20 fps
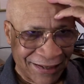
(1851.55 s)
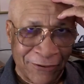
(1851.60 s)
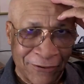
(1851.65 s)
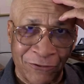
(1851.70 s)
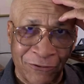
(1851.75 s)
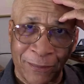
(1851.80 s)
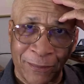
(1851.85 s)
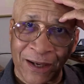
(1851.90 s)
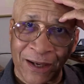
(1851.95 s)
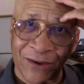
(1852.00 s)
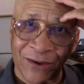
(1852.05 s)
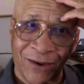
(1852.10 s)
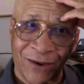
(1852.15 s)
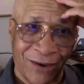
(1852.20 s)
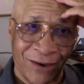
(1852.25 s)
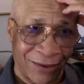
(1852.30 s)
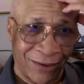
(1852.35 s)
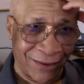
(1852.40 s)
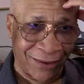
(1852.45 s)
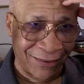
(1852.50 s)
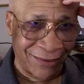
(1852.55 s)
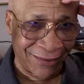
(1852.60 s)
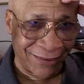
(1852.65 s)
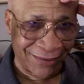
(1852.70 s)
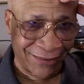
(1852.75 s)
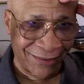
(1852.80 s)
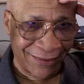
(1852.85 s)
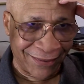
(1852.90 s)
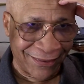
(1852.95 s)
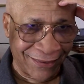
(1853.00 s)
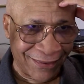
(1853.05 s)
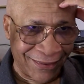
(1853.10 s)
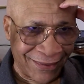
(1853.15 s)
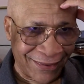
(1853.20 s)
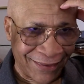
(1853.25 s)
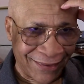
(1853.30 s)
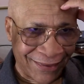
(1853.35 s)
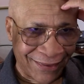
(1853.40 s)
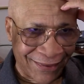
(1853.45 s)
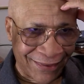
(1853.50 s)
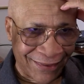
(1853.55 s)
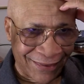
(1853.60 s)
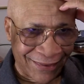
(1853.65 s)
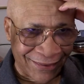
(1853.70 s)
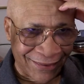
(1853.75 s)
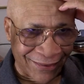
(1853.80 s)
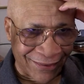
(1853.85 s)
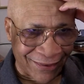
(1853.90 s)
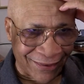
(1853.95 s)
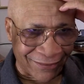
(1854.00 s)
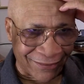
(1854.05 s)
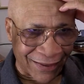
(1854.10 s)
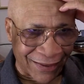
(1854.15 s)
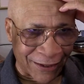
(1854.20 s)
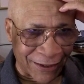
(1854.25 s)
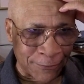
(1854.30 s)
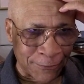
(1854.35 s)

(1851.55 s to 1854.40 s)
my car. All right.